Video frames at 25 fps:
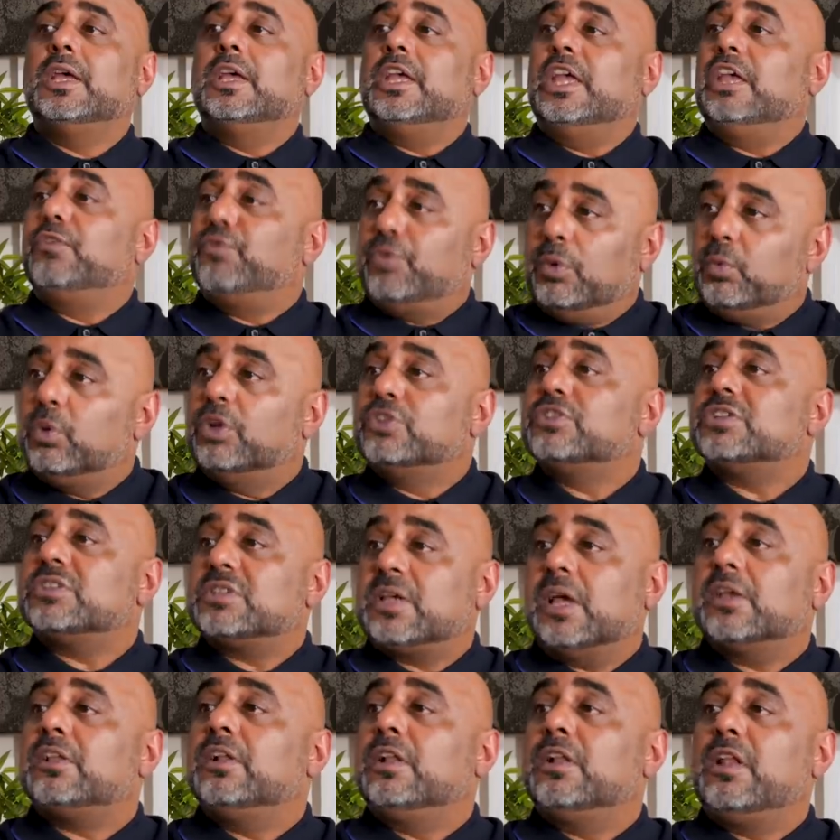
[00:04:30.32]
If we want to
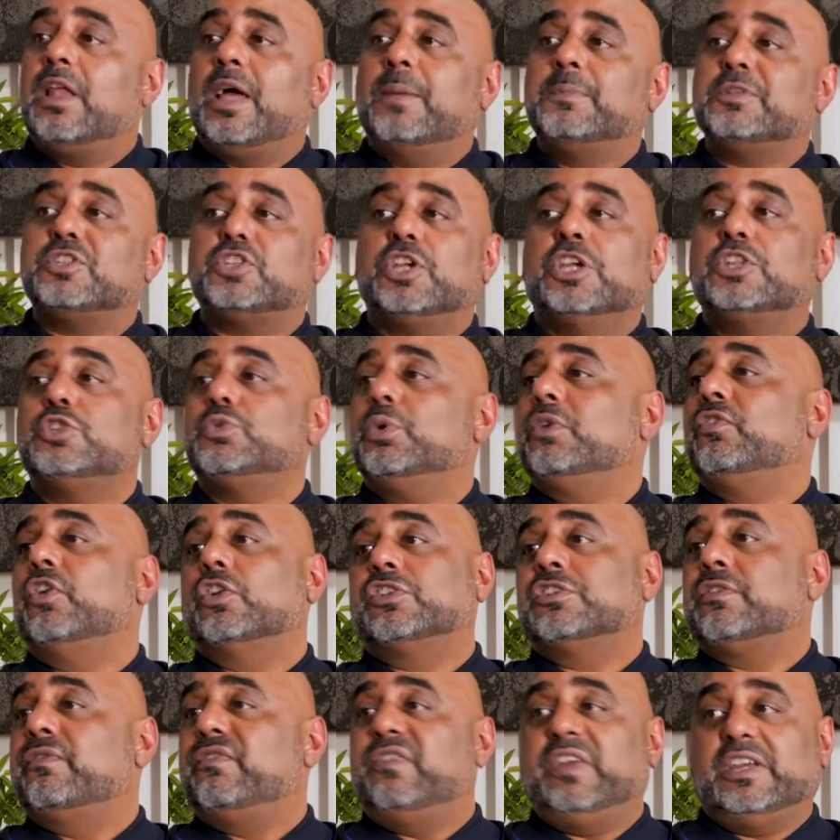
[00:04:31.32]
tackle climate change, we've
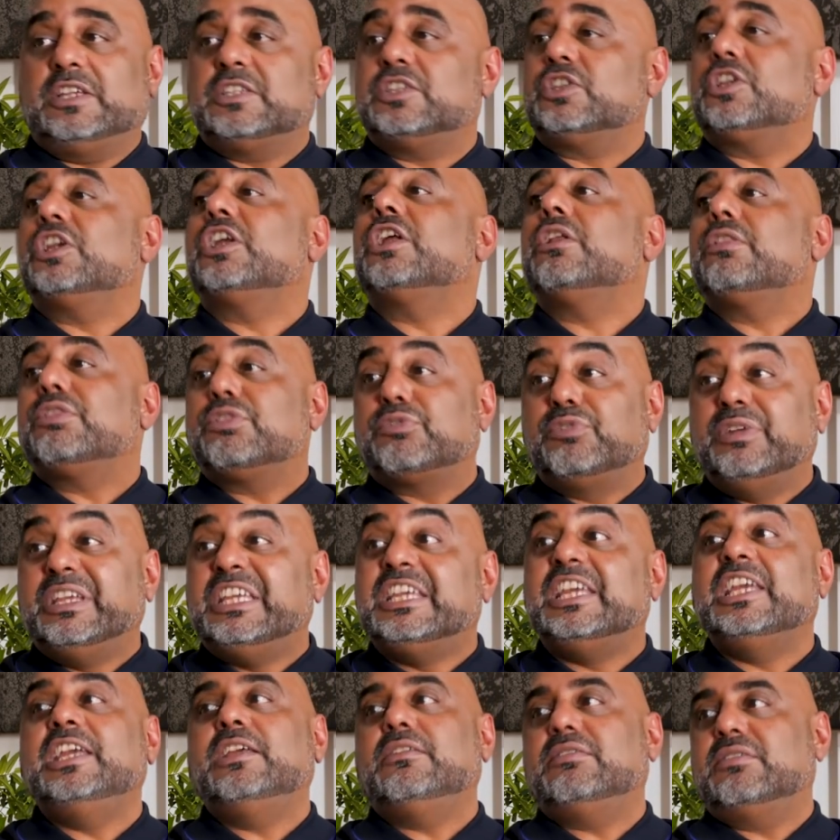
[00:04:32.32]
got to fix three
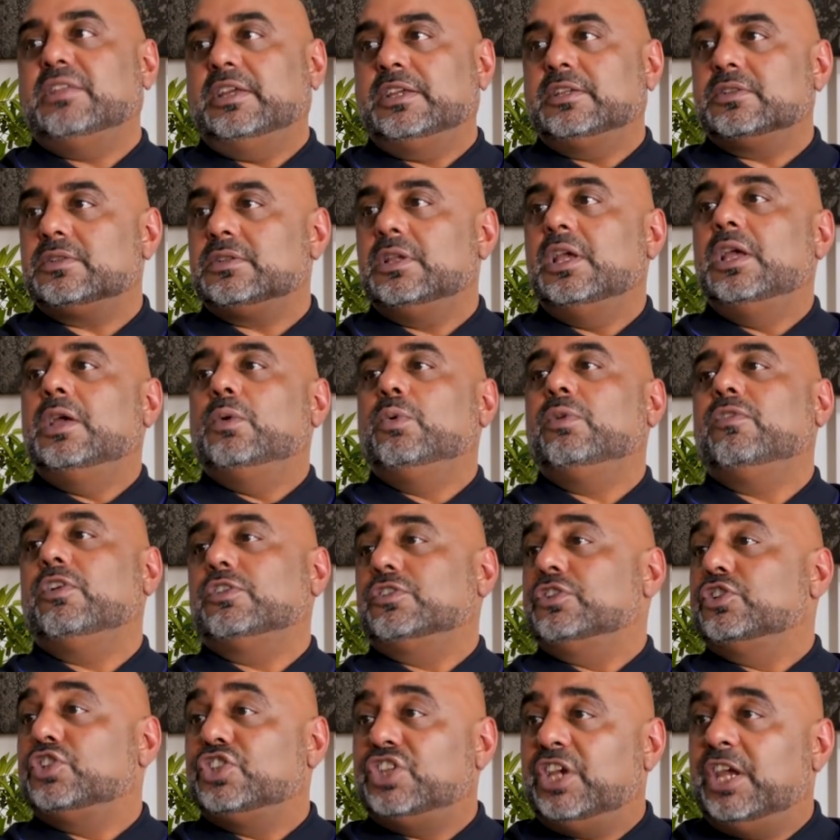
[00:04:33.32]
key things. We've got
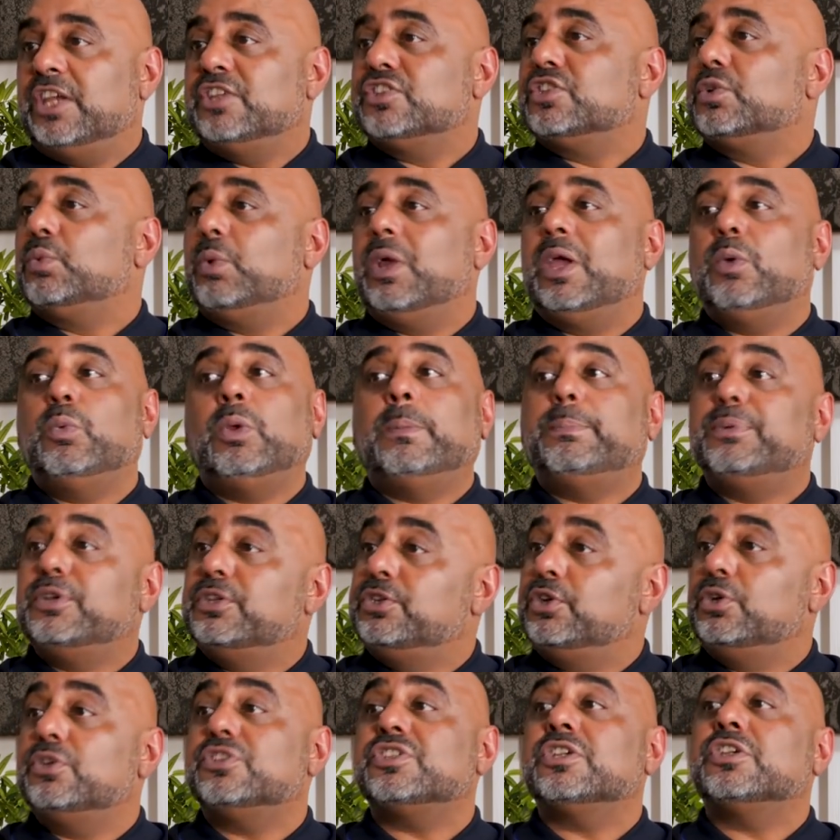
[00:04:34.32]
to change the way we
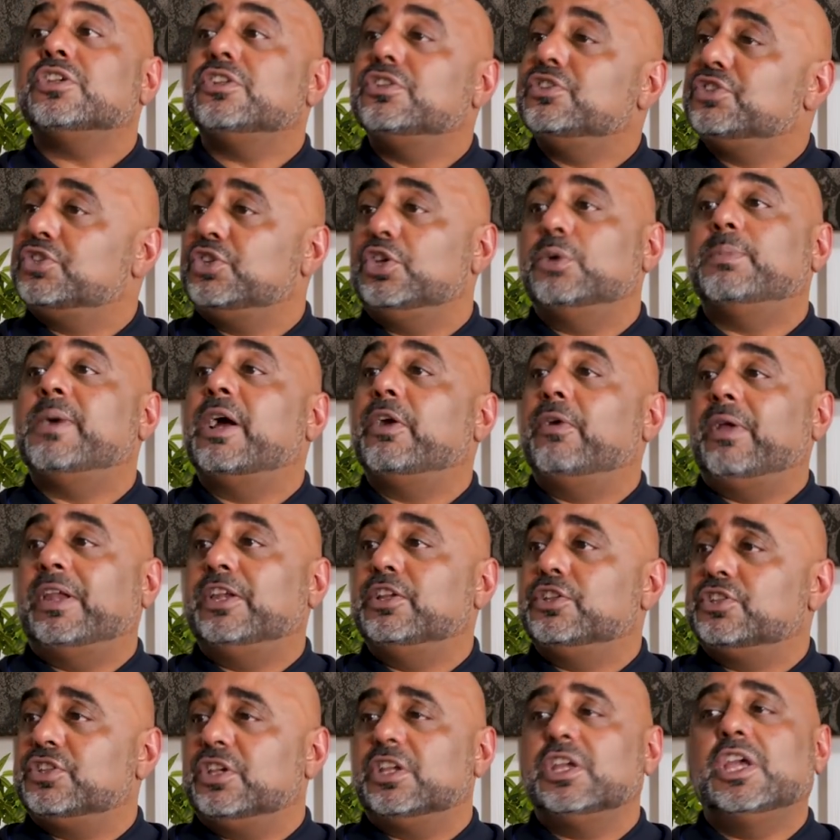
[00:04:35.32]
produce and consume our
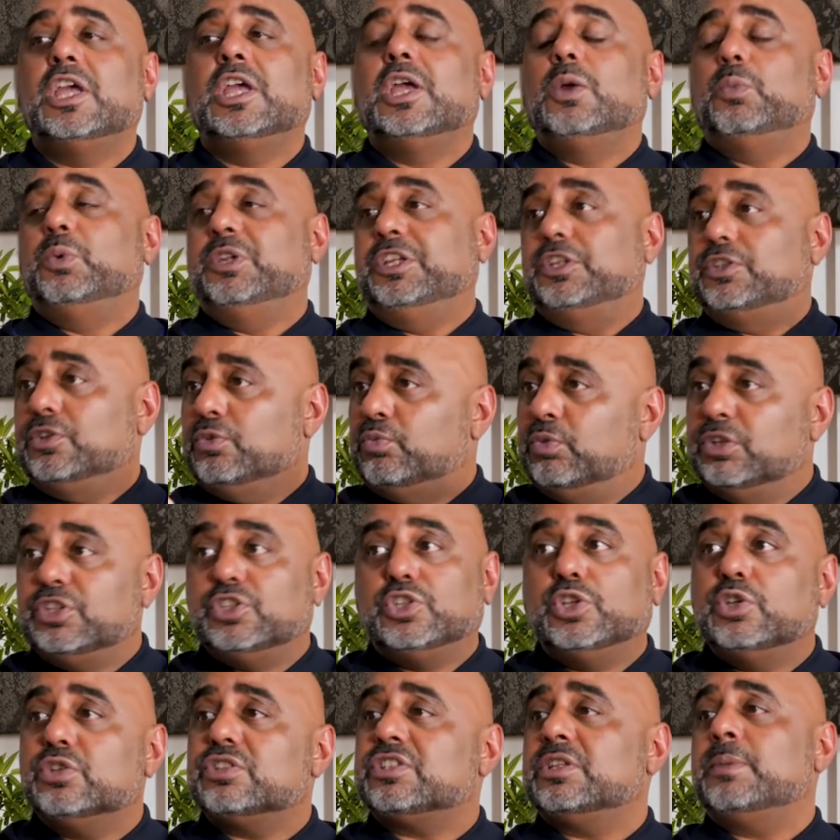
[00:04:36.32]
energy. We need to
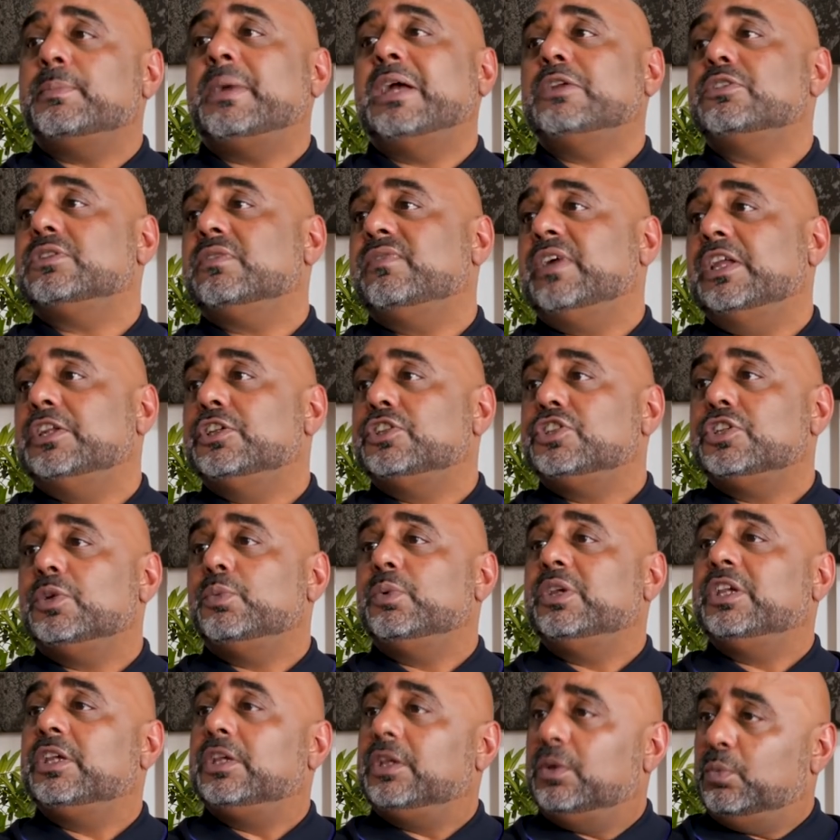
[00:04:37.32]
reduce the amount of energy
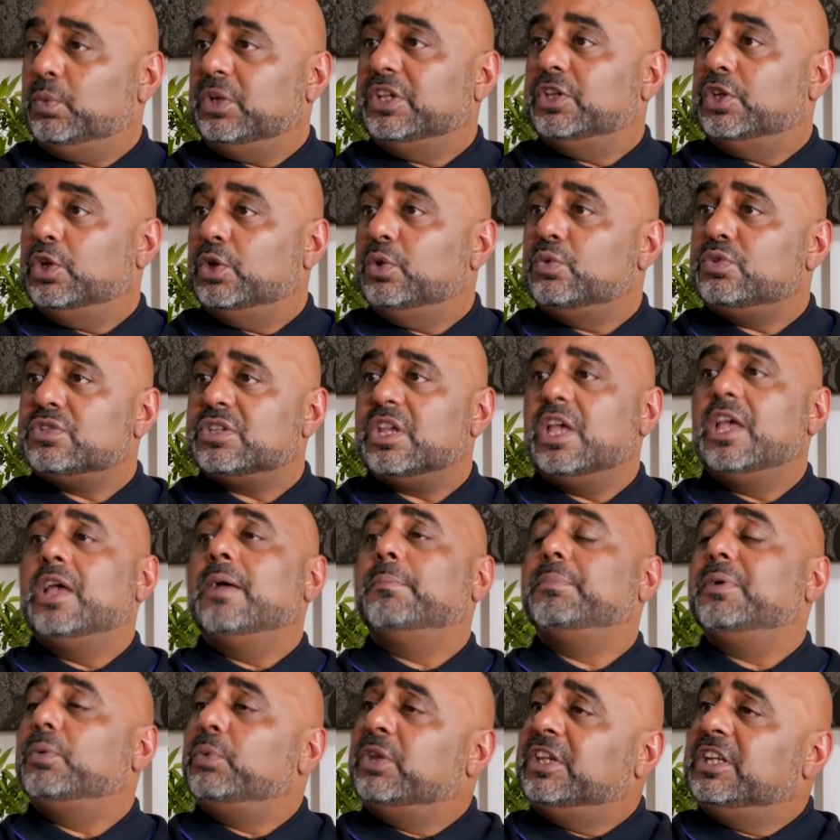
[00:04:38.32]
we, we use,
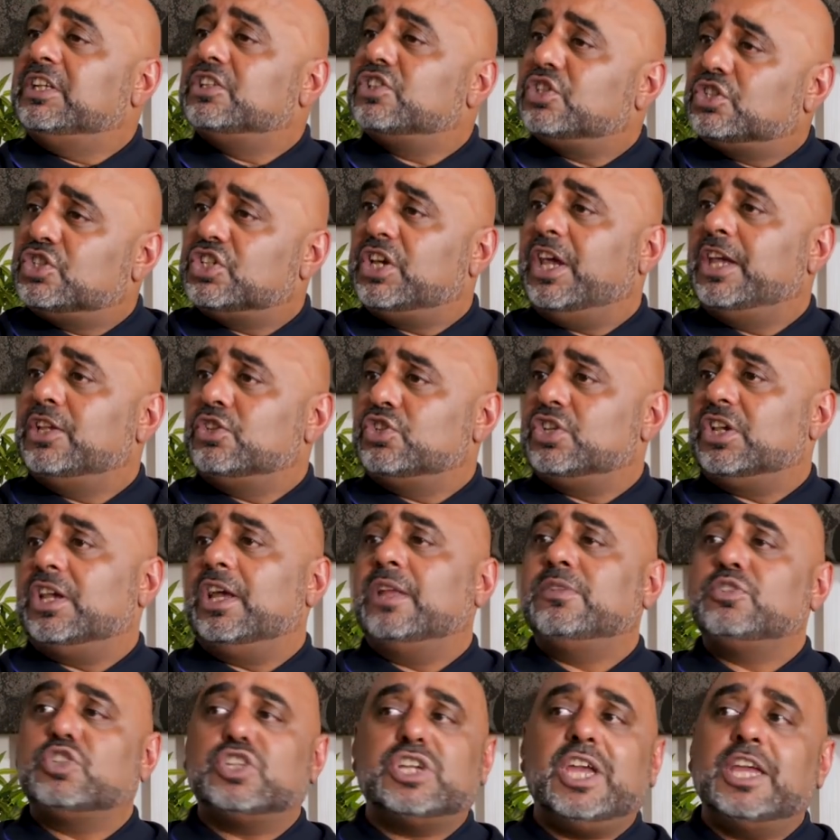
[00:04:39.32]
but we need to change it.
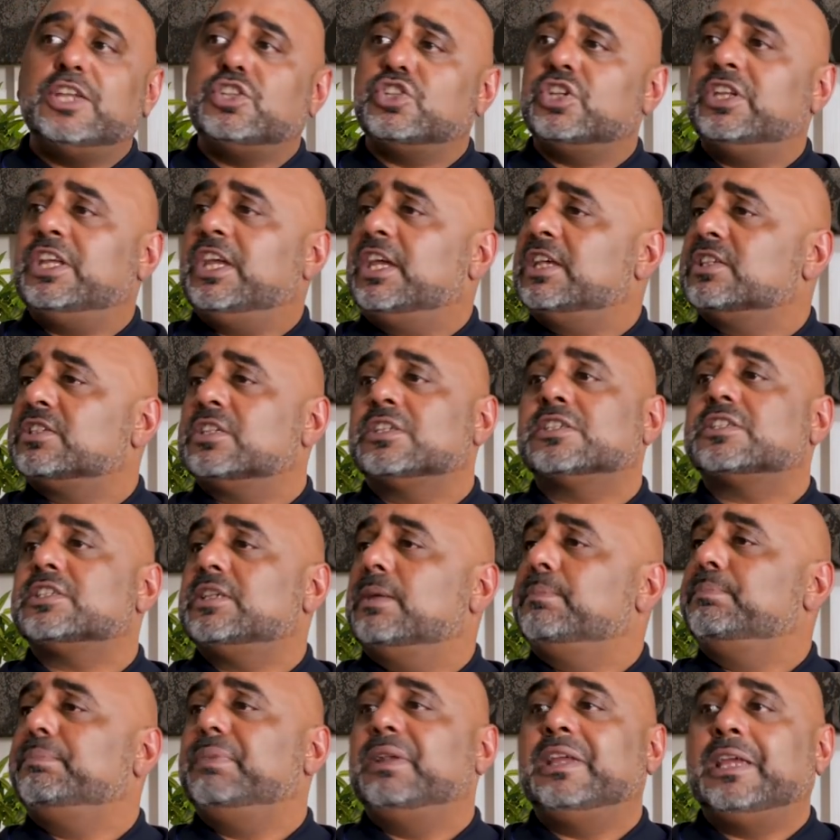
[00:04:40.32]
And changing it isn't
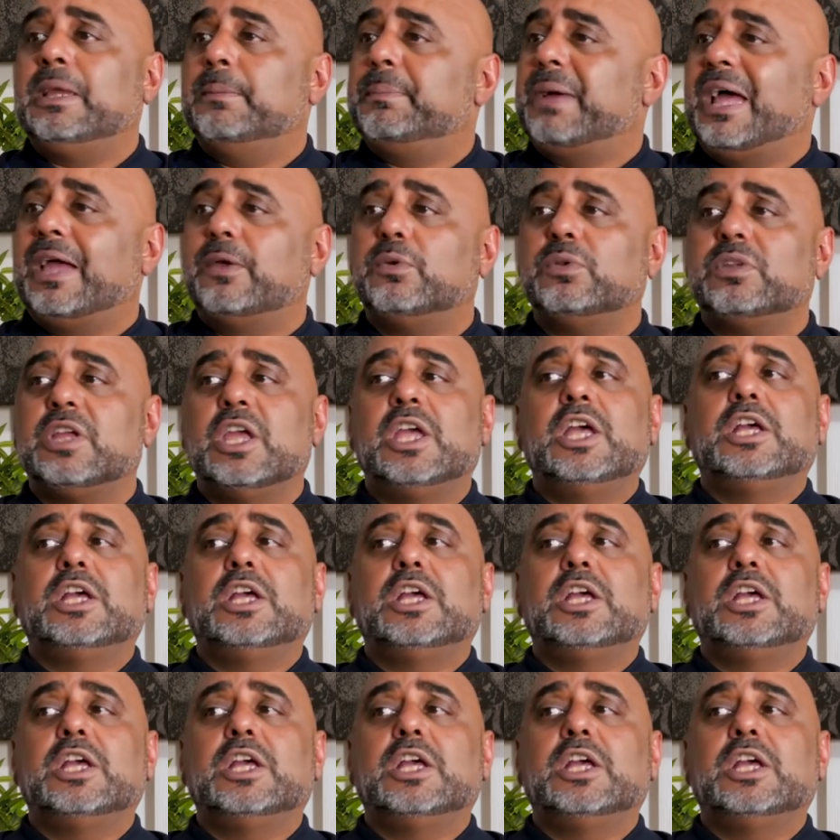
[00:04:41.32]
simply about